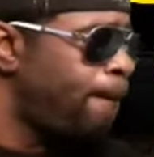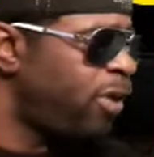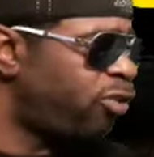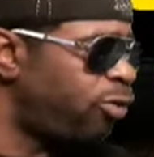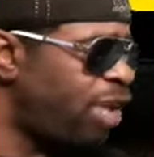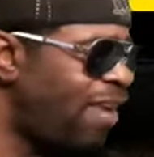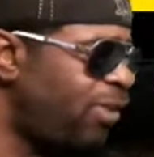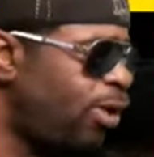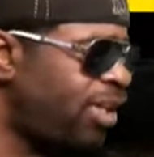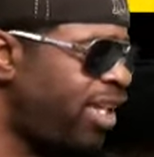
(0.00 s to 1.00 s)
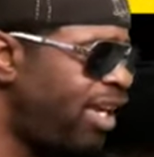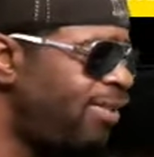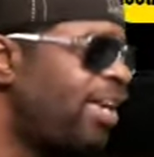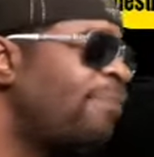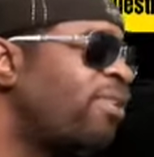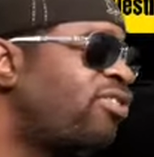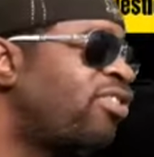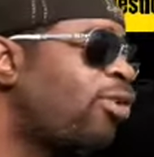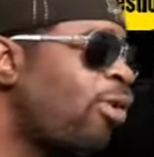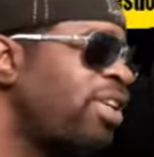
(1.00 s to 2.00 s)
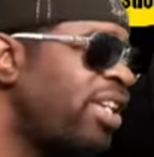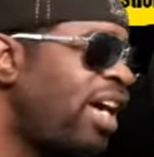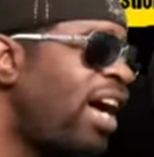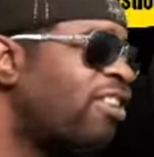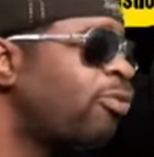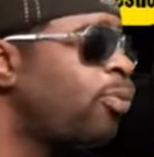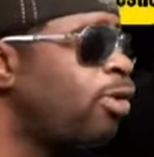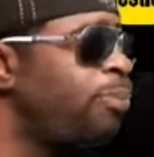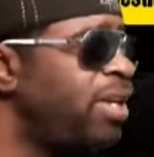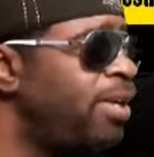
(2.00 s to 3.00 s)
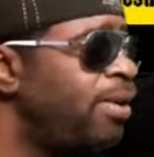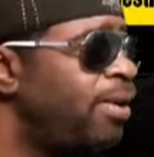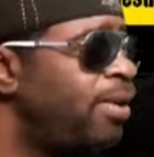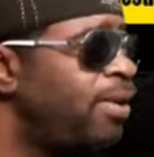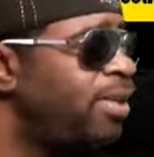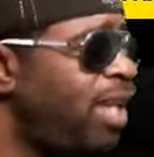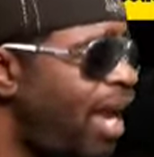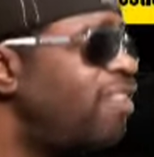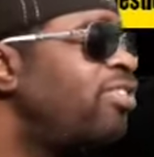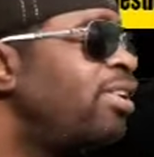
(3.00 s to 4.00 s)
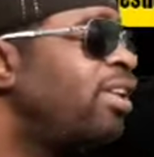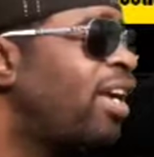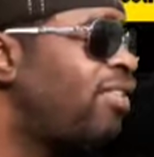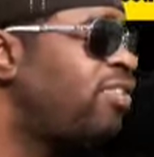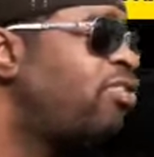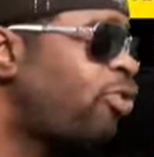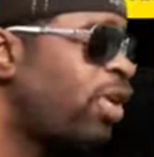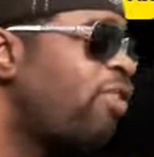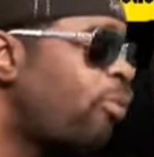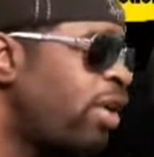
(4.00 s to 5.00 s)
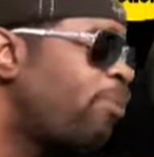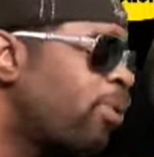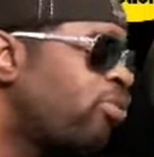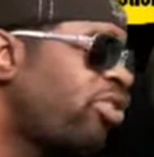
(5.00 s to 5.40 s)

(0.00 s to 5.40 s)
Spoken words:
Mr. David Arquette, and Mrs. Courtney Cox will be casting in the Scream reboot.